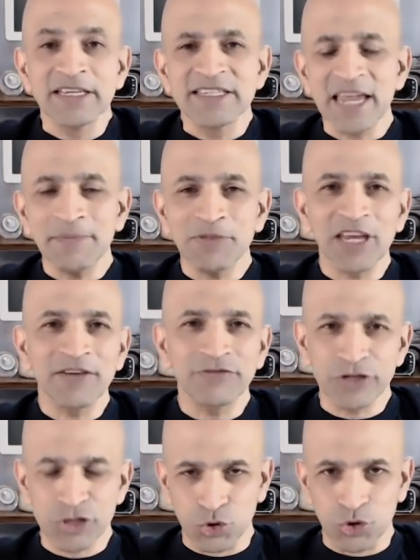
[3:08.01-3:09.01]
Same thing
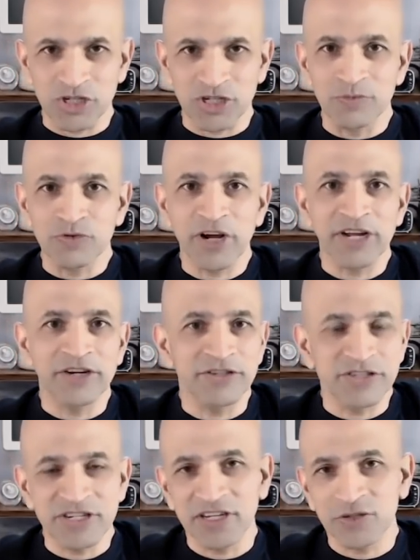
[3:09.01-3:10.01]
for short-term
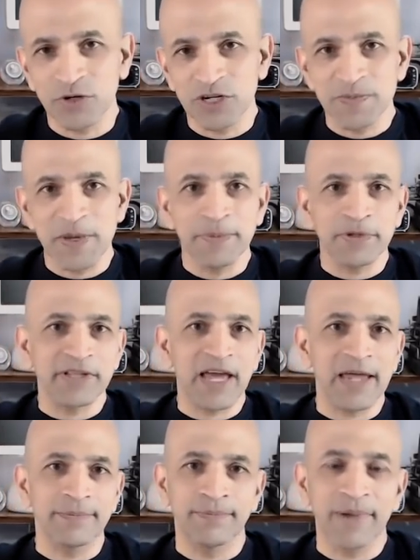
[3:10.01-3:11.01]
traders. In other words, people
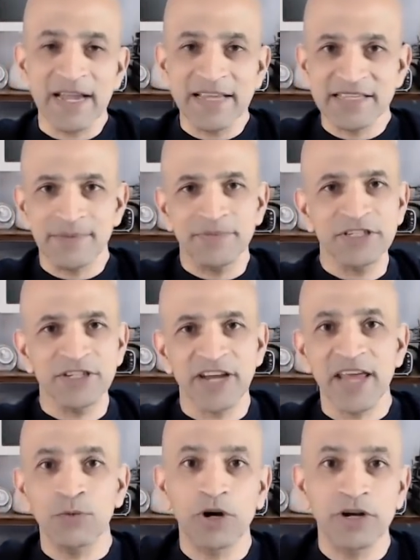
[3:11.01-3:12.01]
that buy something
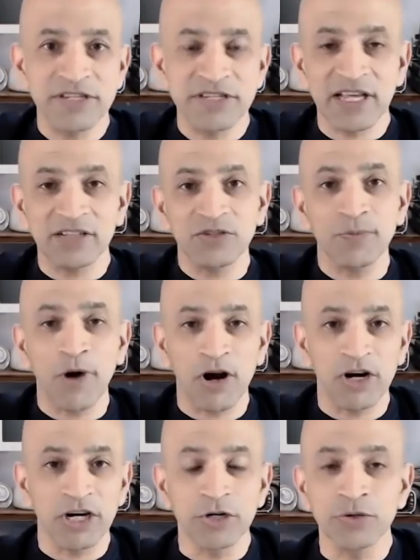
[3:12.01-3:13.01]
today and want to sell
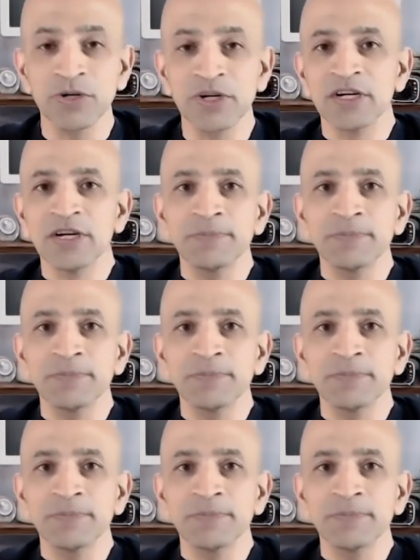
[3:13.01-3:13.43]
tomorrow.